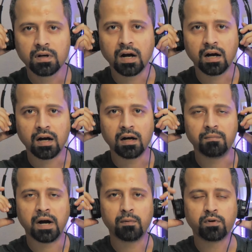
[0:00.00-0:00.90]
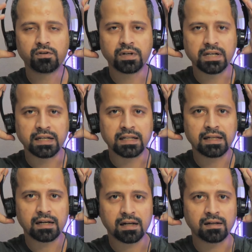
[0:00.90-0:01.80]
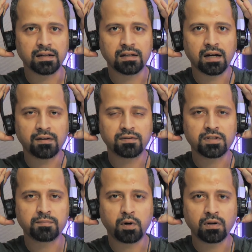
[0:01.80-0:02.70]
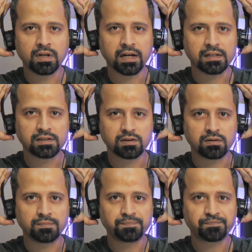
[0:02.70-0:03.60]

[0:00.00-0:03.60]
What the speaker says: I wouldn't really need that. I have a small head, so